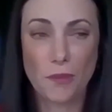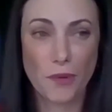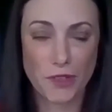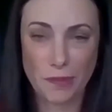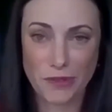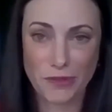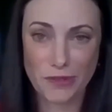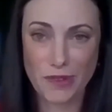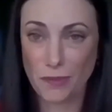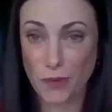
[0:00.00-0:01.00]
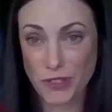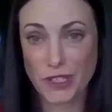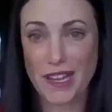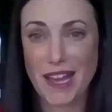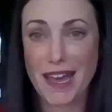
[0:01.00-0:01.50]
water
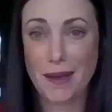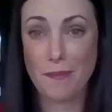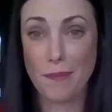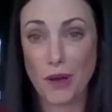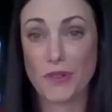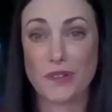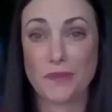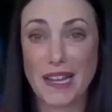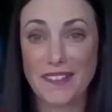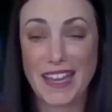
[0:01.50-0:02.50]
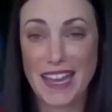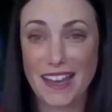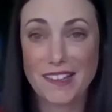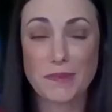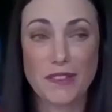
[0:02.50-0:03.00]
bowls around the
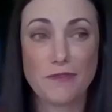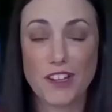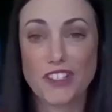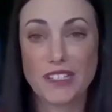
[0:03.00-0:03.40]
house with fresh,